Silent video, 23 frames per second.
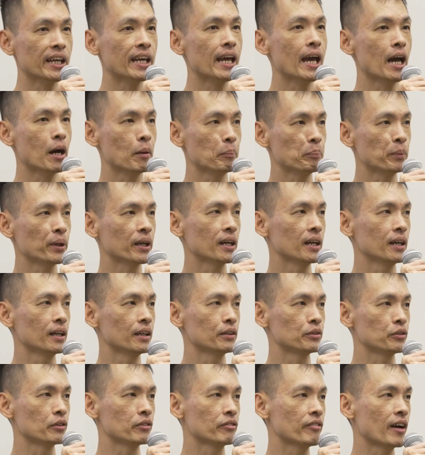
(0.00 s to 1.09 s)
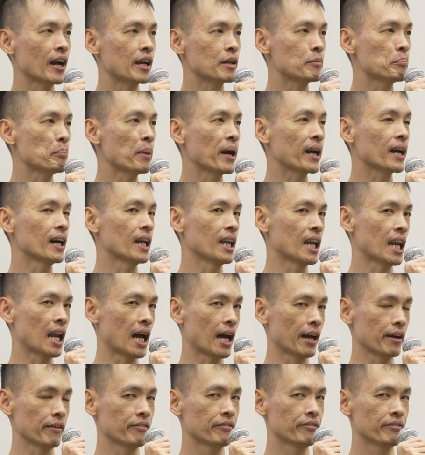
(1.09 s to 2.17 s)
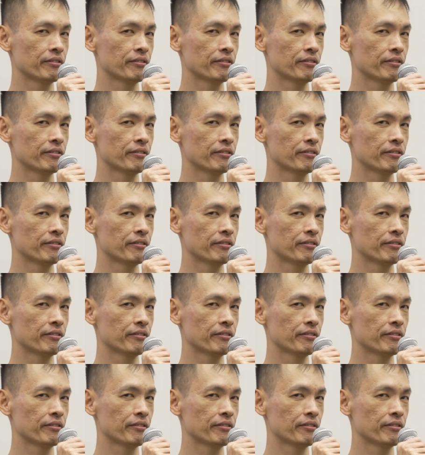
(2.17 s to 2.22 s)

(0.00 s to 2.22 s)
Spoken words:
helping her to find back her life